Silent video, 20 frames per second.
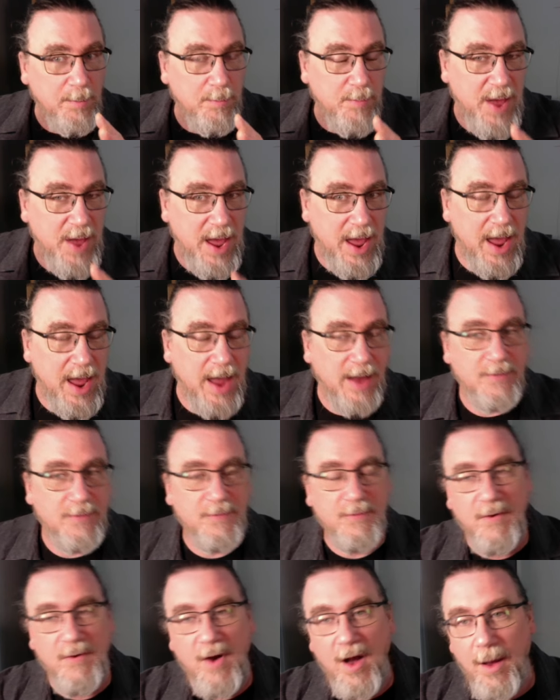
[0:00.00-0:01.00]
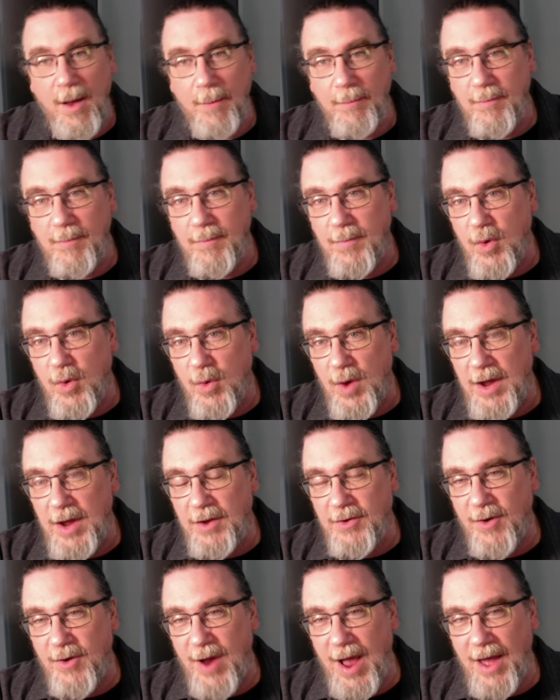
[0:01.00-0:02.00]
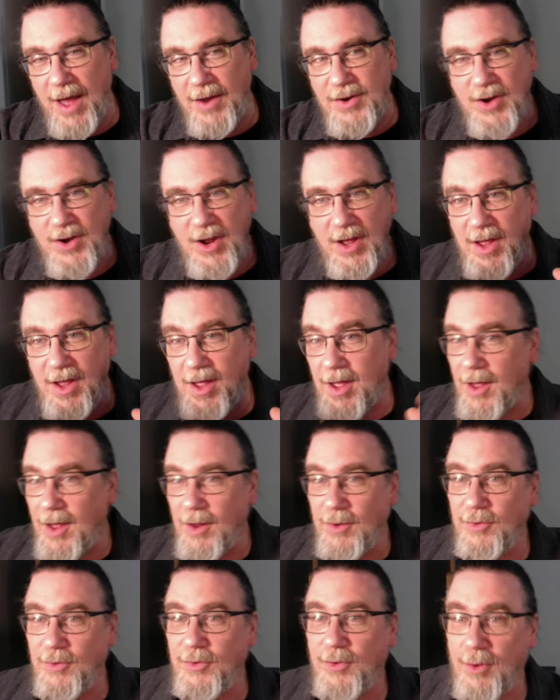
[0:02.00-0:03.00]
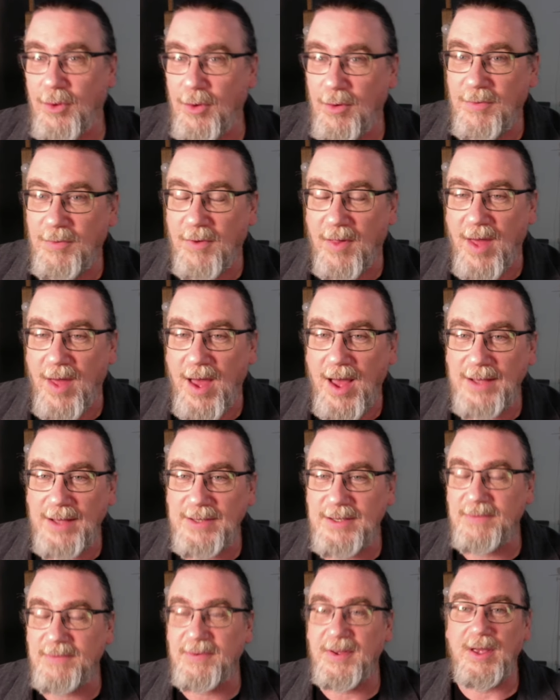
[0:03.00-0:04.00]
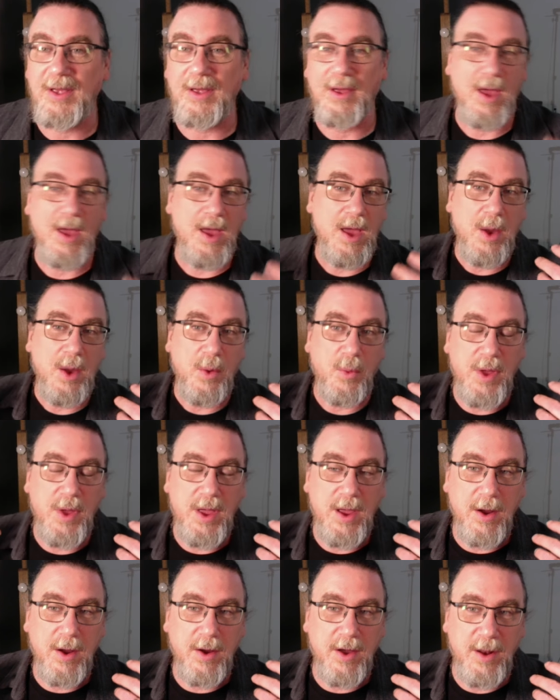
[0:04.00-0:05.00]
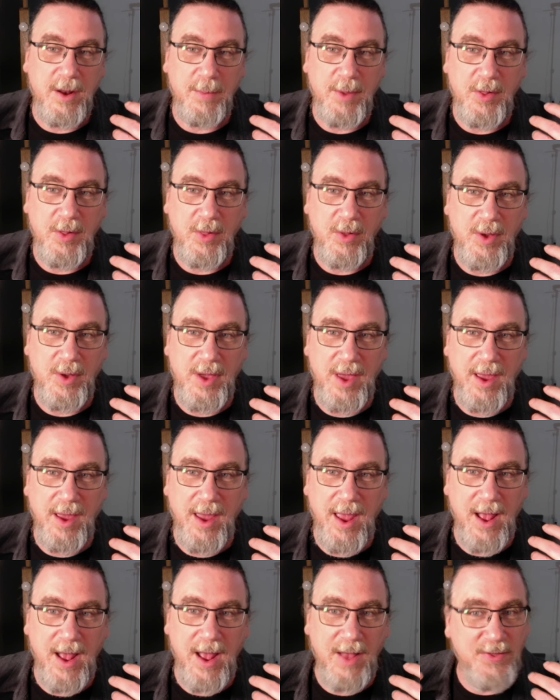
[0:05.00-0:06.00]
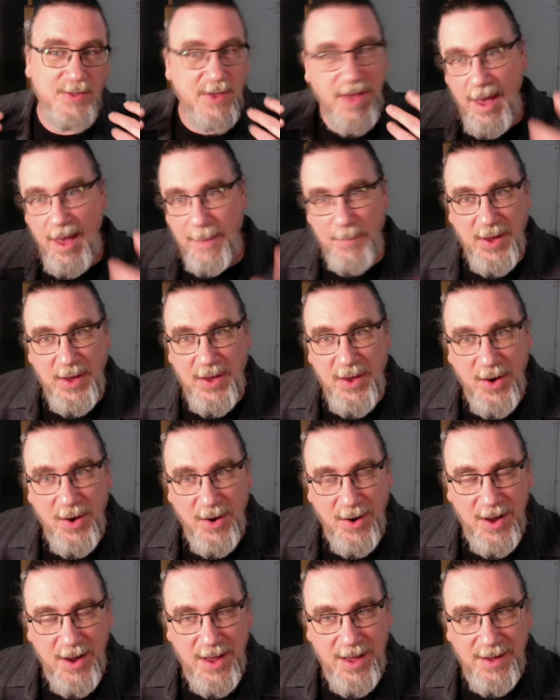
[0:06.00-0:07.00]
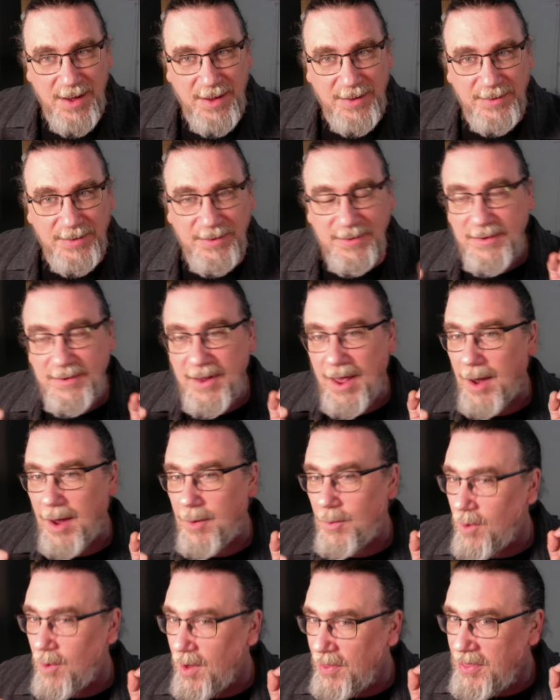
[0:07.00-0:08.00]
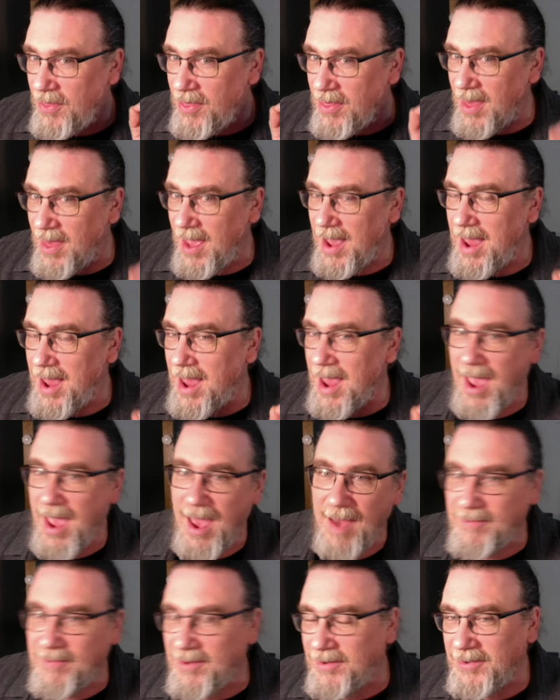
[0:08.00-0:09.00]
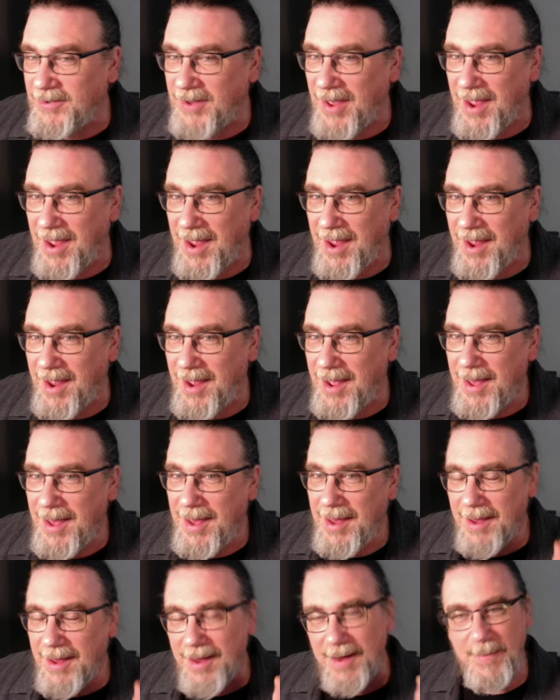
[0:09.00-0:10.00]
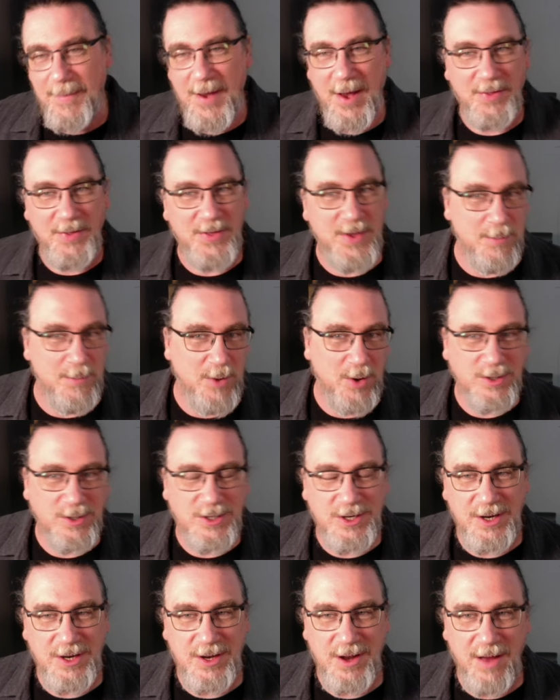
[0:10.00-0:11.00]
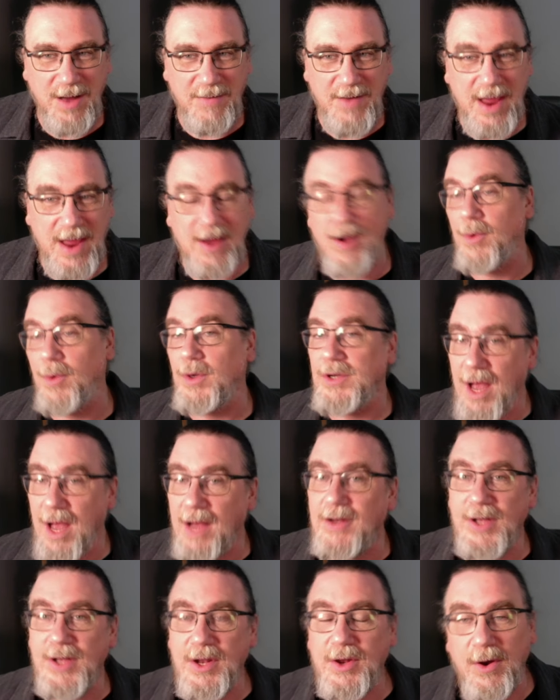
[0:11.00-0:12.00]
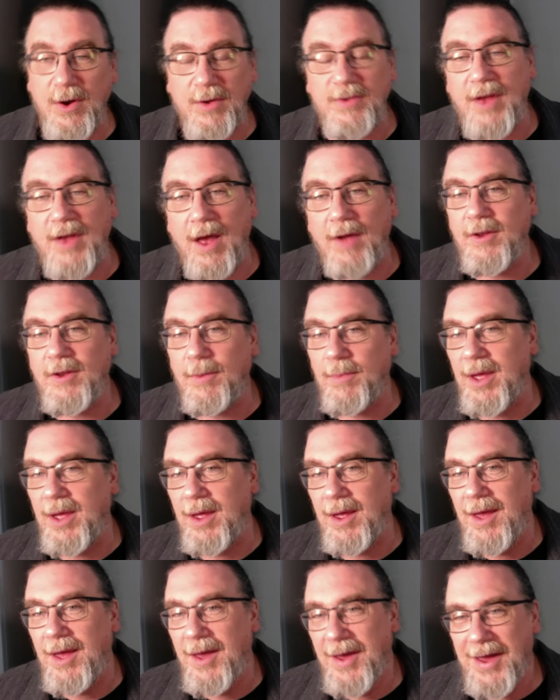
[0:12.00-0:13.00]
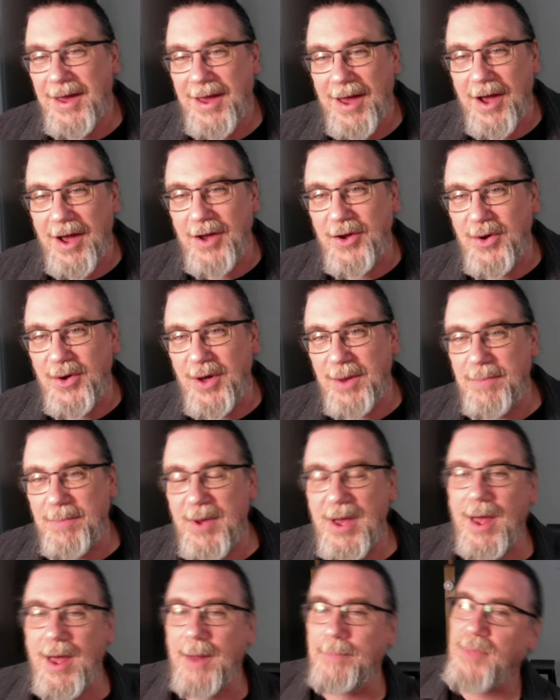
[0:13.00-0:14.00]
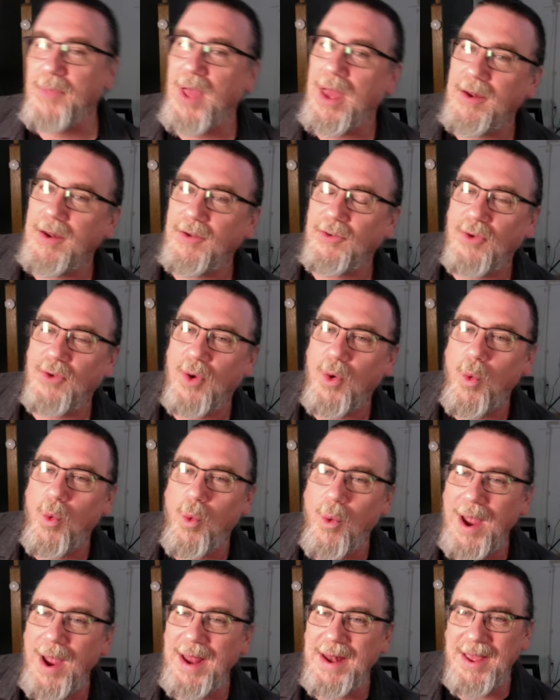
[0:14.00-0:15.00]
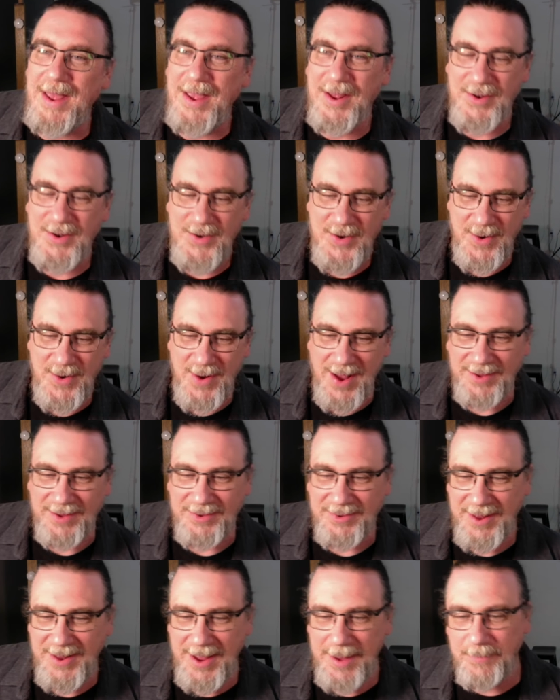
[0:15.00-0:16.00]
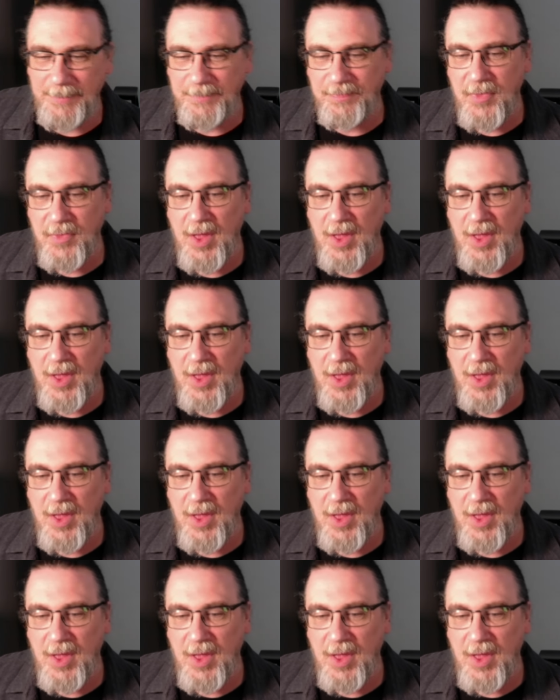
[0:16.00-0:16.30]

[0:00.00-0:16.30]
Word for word: back from Greek tragedy into philosophy. We are going to be looking at the Epicureans and what they have to say about the emotion of anger, which actually turns out to be a good bit and is quite interesting.